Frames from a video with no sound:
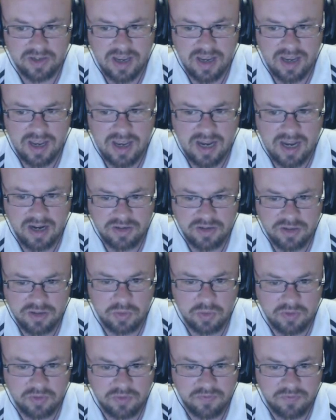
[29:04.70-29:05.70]
actual
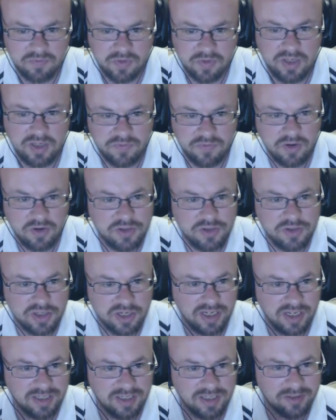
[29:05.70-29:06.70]
fully
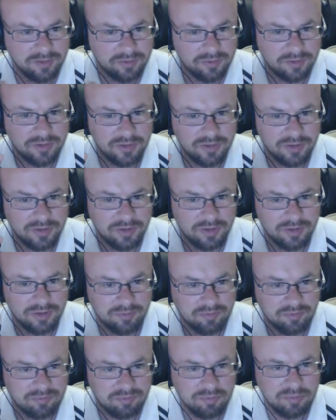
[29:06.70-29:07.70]
functioning
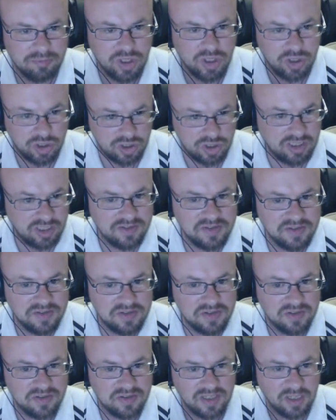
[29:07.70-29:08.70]
machines
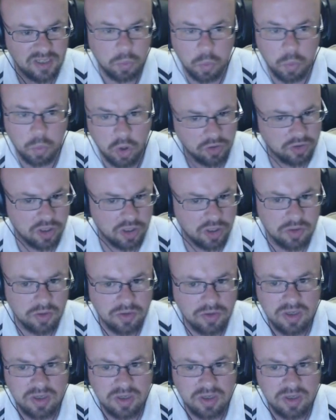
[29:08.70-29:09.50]
in one go.